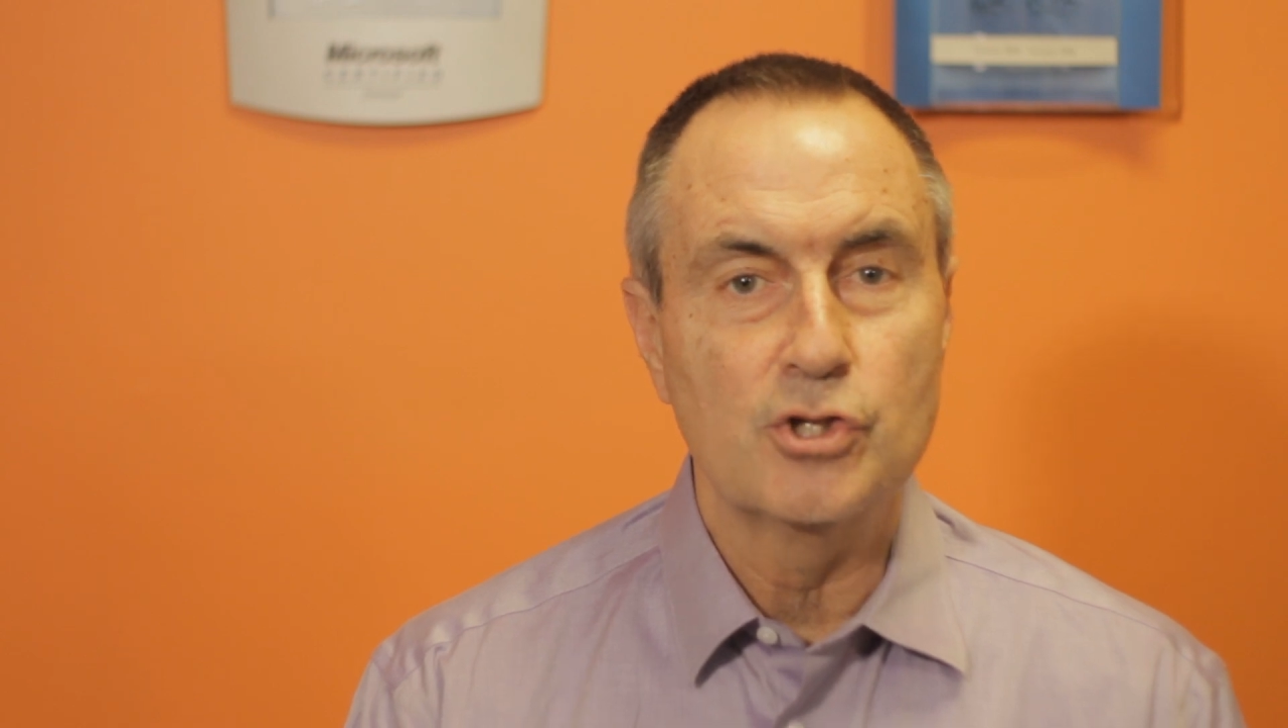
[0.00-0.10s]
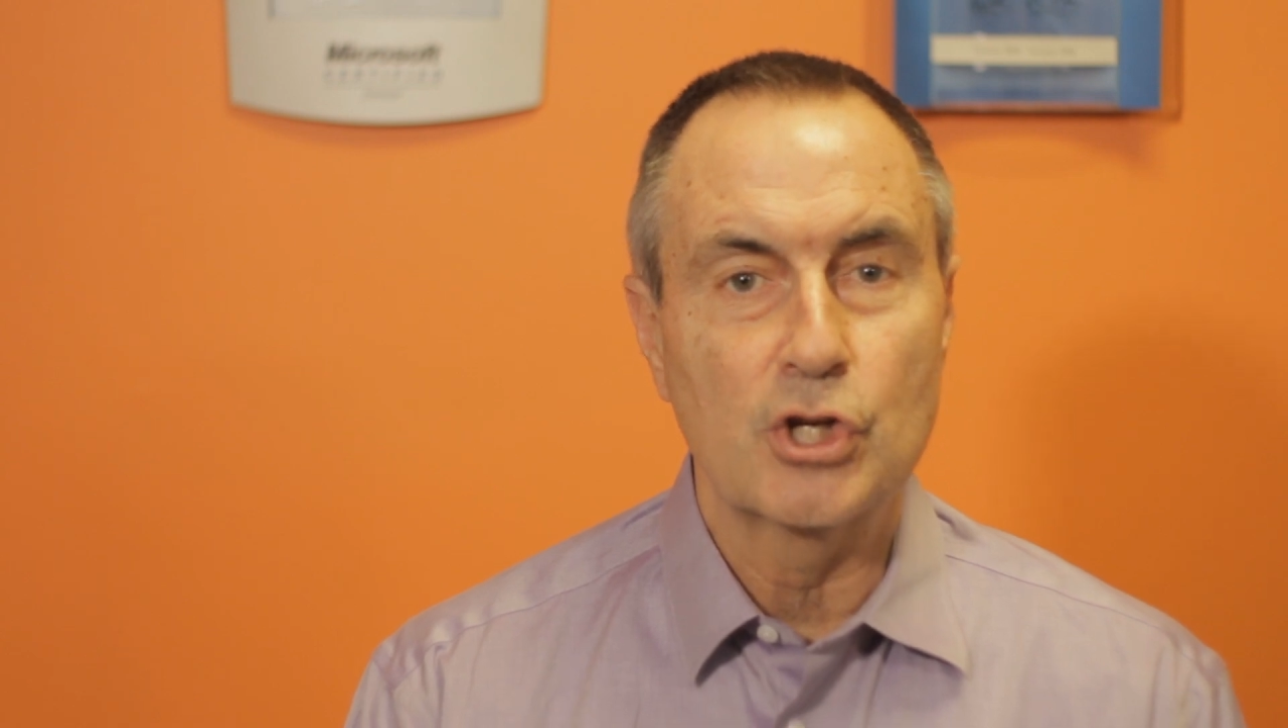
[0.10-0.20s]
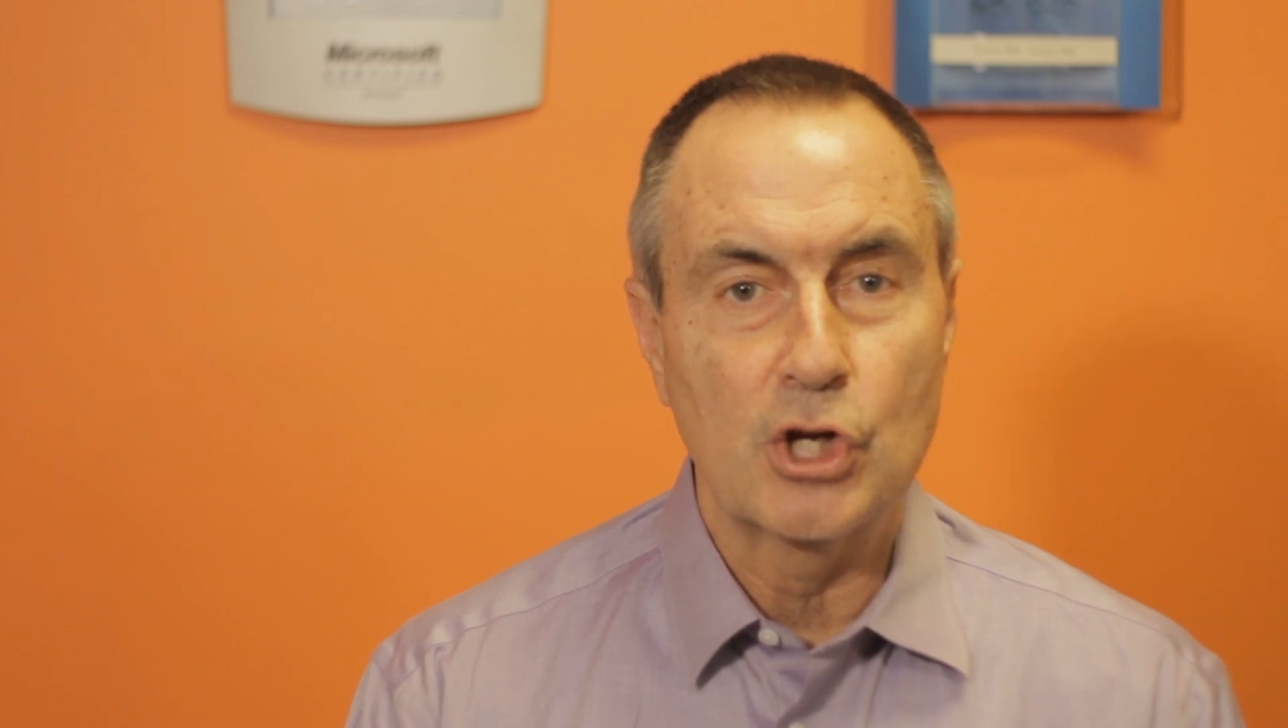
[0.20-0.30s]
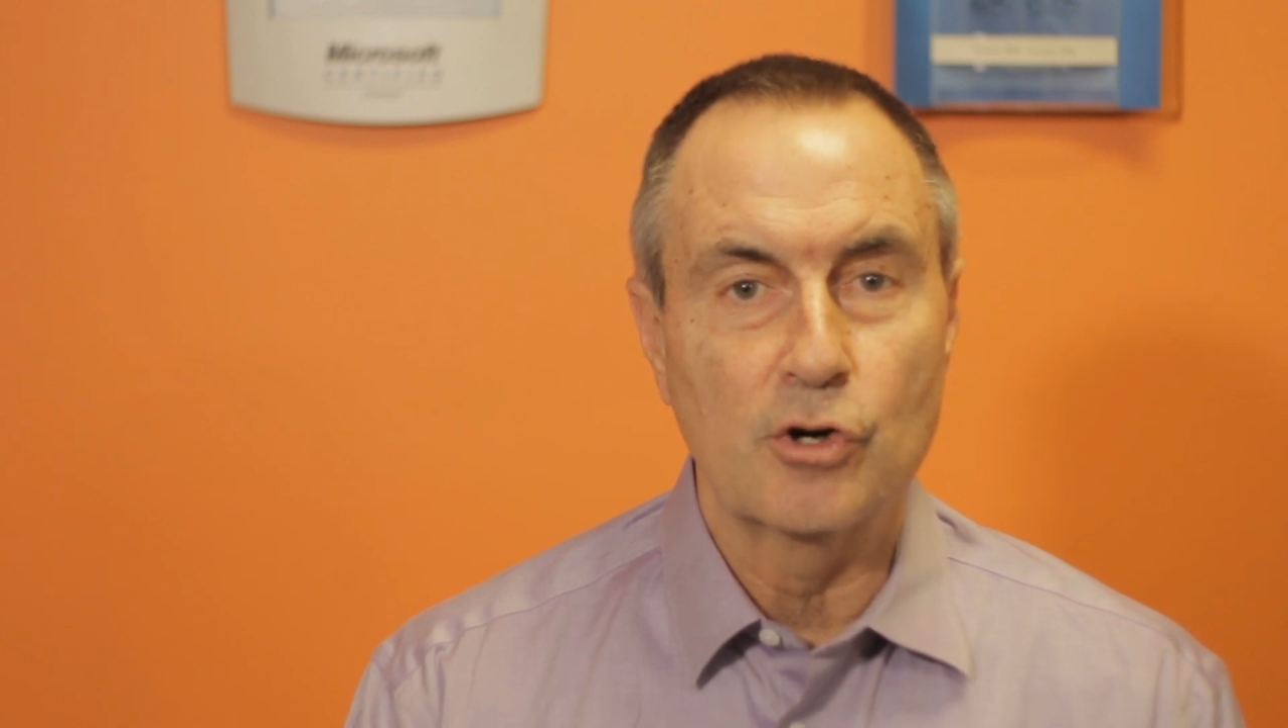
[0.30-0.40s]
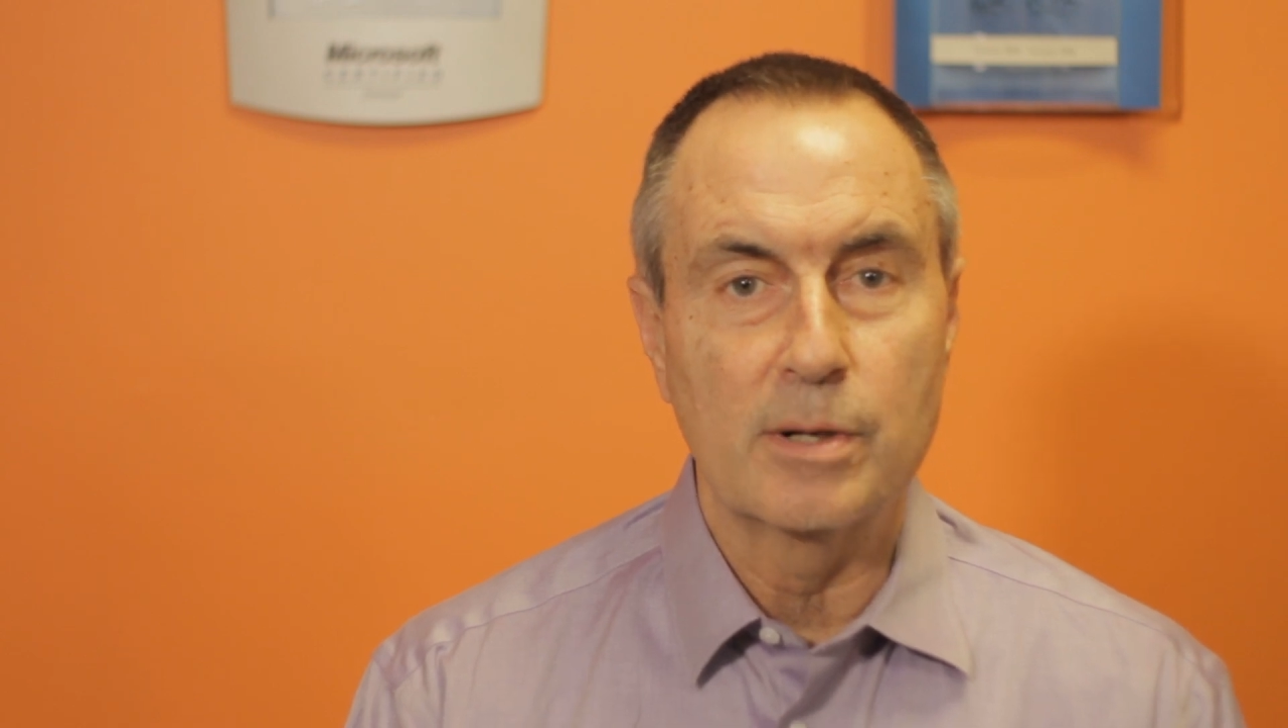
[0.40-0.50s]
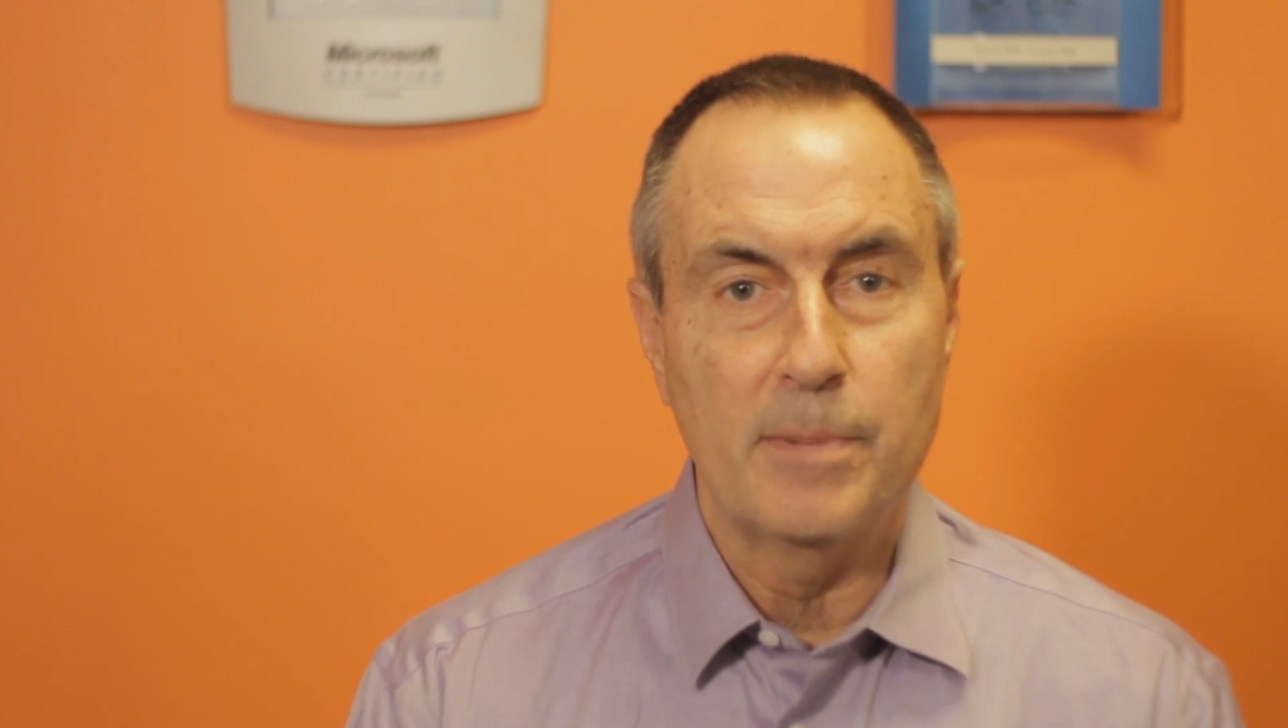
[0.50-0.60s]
security